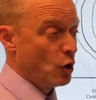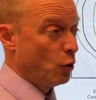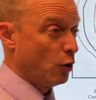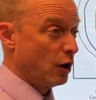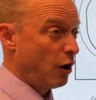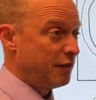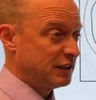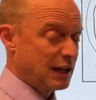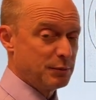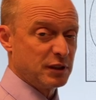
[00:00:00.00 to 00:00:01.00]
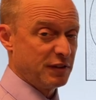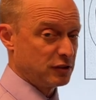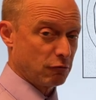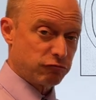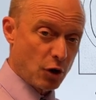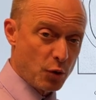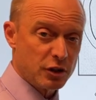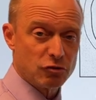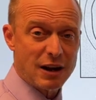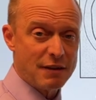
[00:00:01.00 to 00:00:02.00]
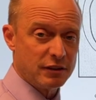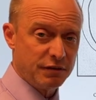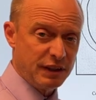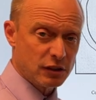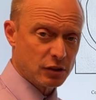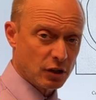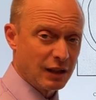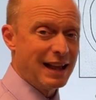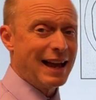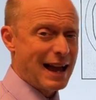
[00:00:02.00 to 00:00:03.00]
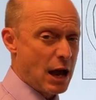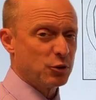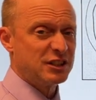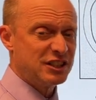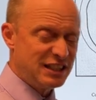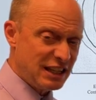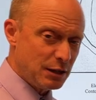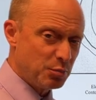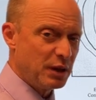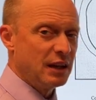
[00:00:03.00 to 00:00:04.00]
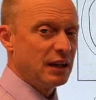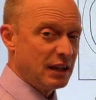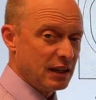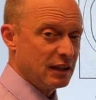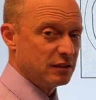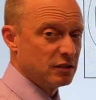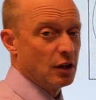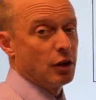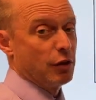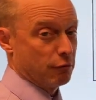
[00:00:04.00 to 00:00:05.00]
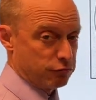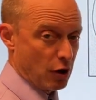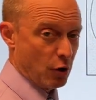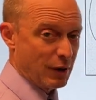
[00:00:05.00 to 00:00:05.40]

or oftentimes if it's a road and you're driving a vehicle, how steep is the road?